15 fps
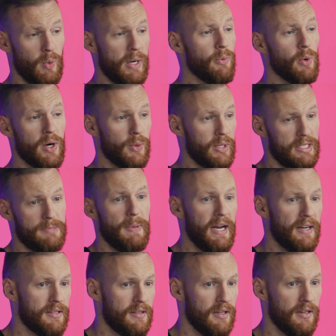we want to
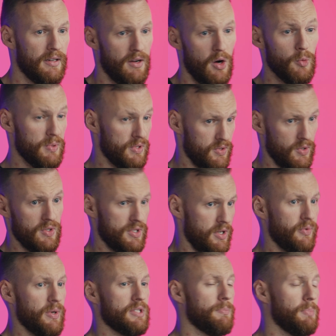inspect the open source
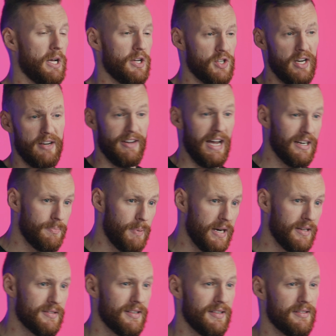software supply chain of our
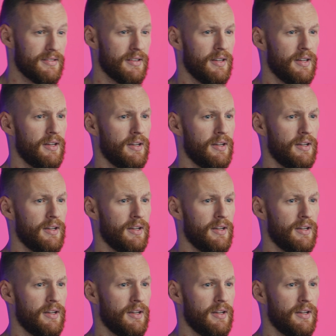dependencies,